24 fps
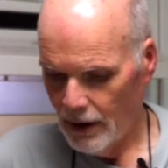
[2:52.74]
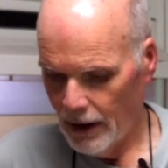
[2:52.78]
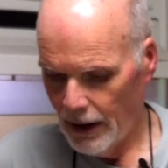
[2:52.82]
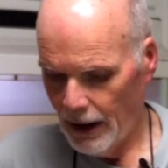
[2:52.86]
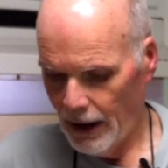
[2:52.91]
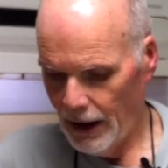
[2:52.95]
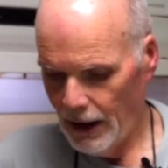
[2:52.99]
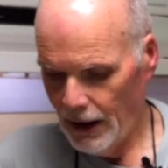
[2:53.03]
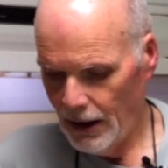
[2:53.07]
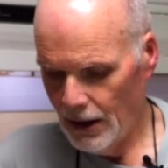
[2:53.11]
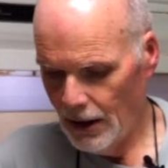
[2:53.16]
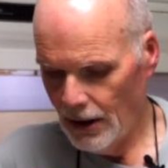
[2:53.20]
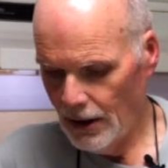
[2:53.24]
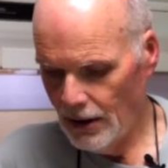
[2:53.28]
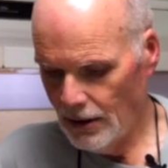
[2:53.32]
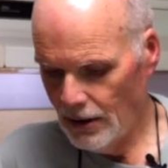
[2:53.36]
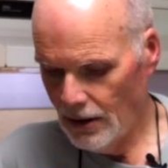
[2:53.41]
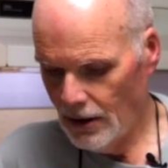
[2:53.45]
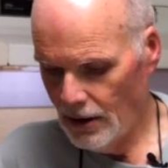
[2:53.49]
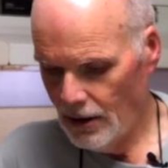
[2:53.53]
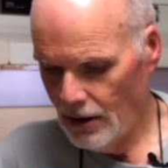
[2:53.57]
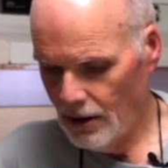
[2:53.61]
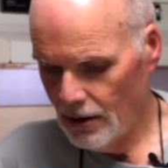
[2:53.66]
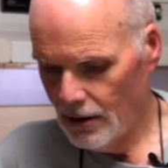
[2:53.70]

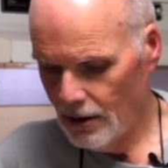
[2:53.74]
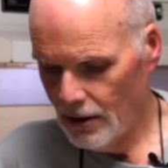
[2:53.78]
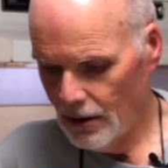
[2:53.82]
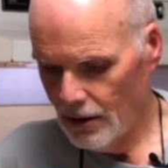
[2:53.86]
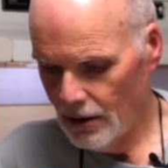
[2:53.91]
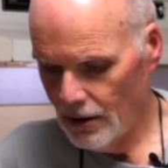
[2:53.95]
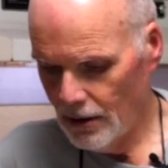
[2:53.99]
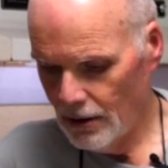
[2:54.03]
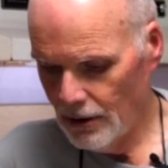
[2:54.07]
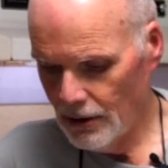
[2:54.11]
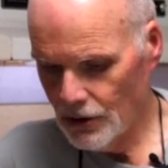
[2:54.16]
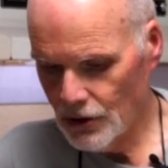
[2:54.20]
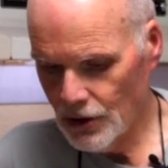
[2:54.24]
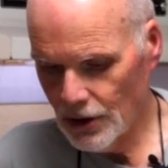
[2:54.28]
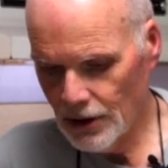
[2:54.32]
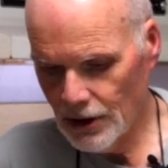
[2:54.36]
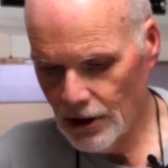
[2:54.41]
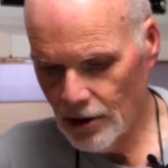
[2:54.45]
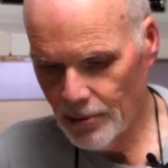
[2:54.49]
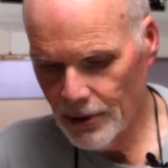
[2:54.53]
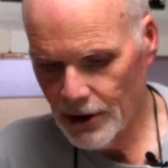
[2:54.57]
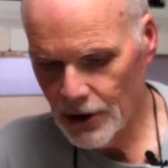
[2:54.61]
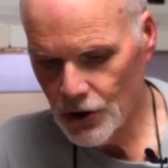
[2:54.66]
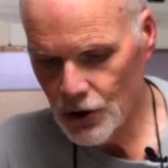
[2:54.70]
And just a
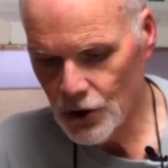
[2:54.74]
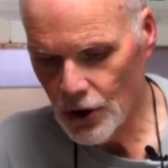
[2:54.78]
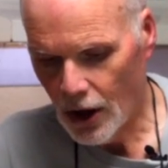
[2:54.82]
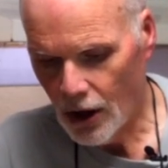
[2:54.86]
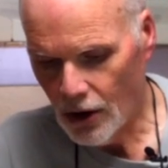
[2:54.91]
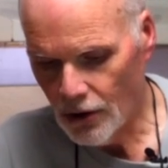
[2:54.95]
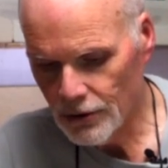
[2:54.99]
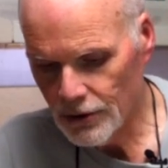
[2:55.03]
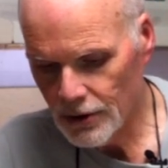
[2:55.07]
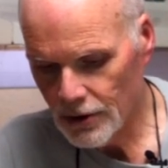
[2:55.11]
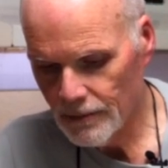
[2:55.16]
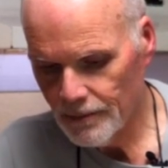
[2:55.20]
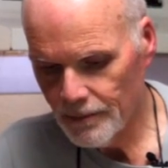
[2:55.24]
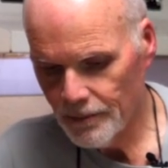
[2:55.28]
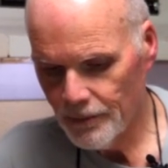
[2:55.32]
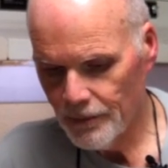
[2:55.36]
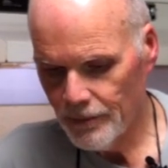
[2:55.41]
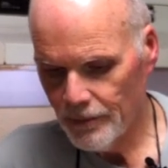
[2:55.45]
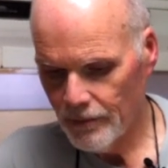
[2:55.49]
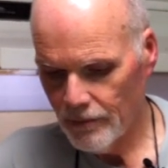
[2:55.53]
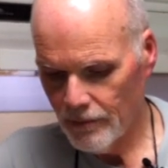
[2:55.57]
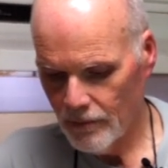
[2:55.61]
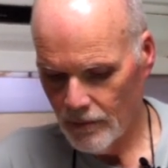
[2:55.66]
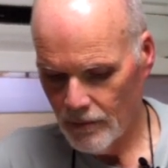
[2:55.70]
little bit of salt.
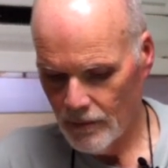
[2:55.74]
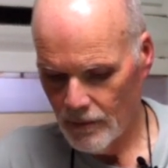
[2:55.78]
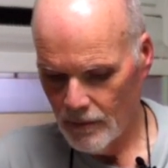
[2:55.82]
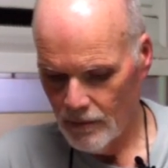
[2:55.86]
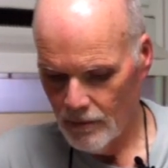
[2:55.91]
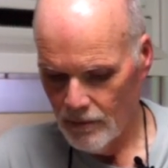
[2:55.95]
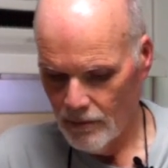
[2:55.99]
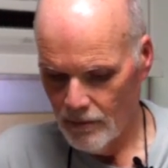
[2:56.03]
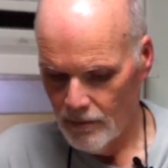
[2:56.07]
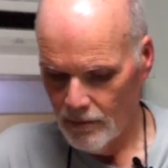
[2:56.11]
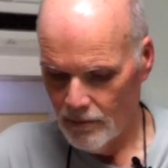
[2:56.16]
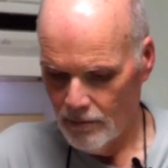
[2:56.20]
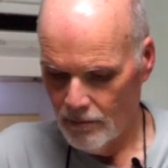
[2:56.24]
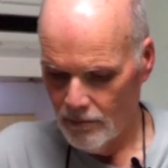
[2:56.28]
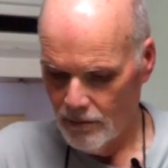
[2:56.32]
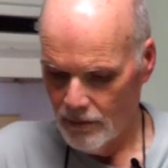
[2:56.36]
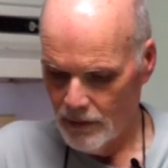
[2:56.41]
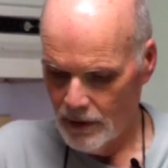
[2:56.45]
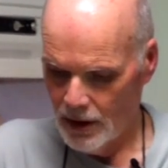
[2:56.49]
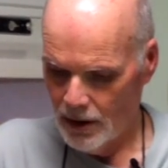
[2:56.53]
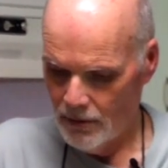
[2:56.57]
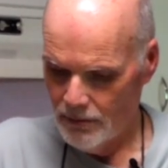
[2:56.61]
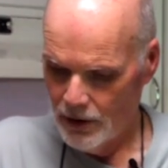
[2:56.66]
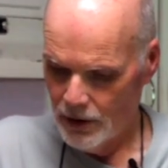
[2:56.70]

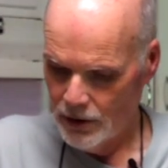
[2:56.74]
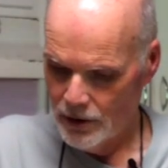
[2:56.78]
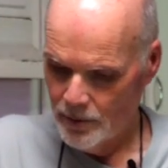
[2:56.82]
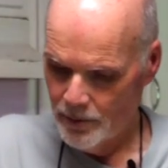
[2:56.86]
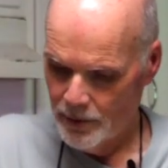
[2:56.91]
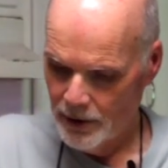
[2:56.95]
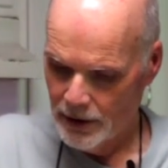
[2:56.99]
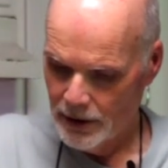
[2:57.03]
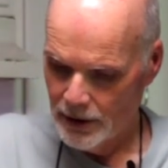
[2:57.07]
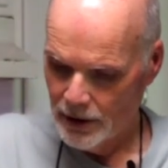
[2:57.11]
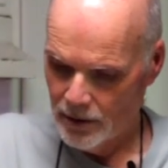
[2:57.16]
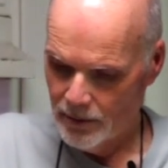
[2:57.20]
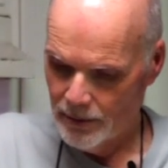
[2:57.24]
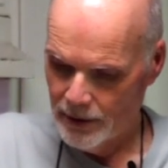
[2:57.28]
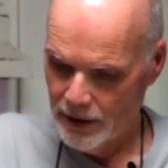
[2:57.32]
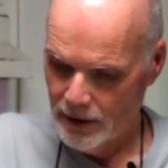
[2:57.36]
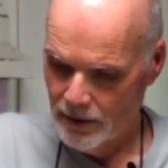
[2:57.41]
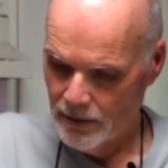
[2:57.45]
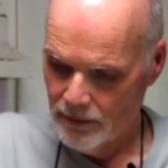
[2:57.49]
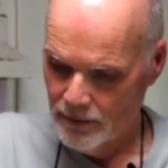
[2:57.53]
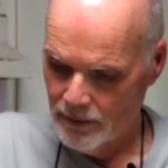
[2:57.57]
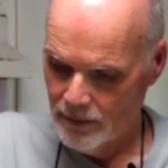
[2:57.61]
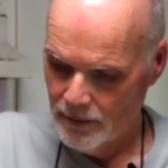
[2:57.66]
Not much, but a little bit.